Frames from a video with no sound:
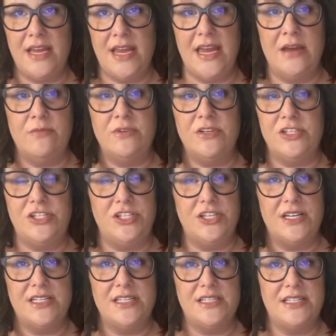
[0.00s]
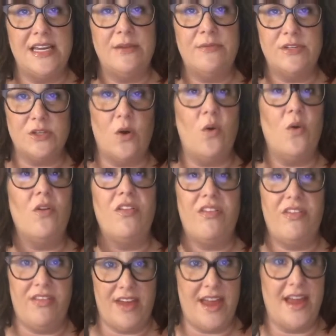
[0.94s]
it was a whole
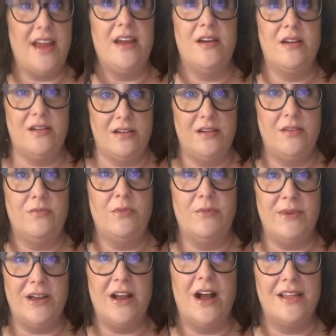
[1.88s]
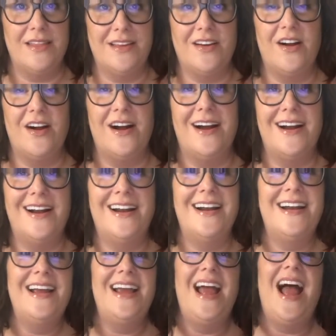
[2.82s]
thing when we got in the
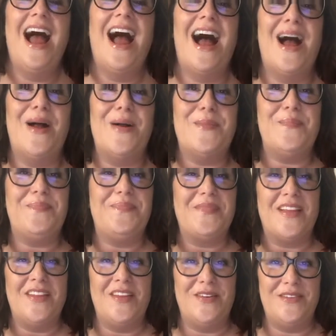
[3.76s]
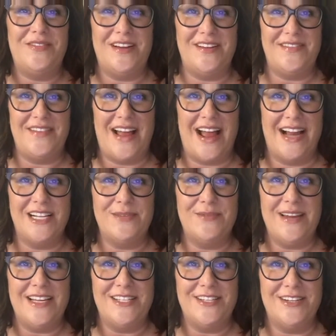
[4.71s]
car. Little fun fact,
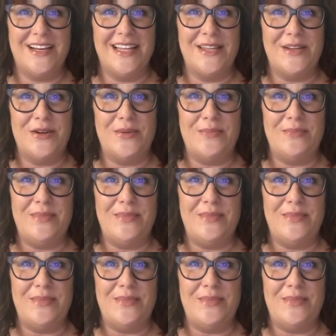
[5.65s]
we took a little